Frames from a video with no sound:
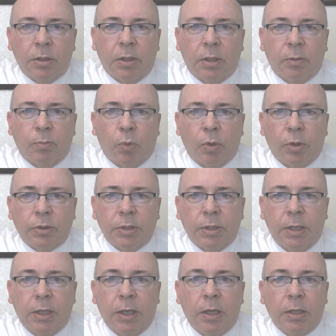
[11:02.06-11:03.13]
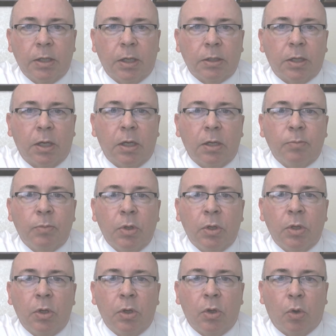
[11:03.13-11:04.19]
at morrisonea.com
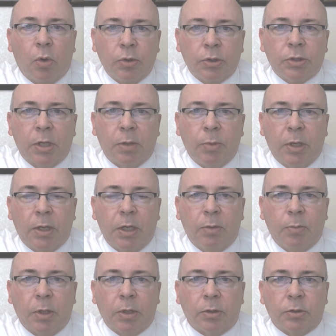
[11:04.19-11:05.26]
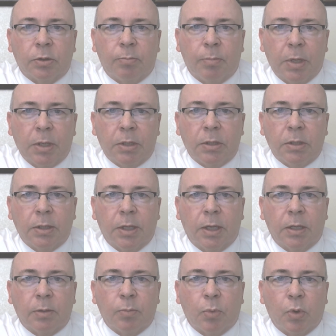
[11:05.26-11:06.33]
or just send me an email to
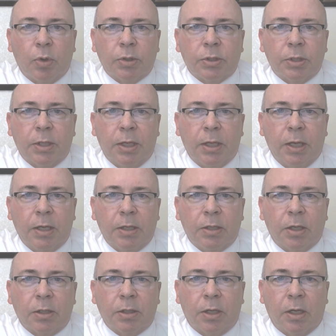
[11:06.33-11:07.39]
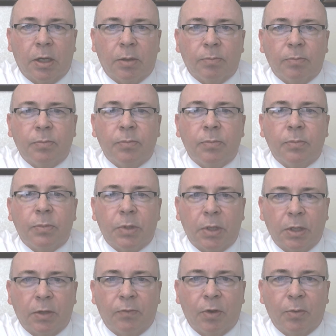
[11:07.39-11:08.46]
mel@morrisonea.com.
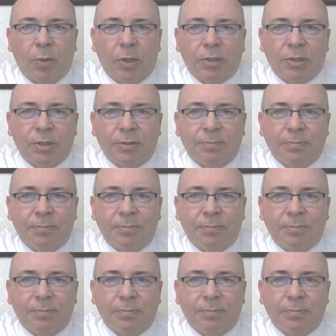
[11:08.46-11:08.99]
Thank you very much.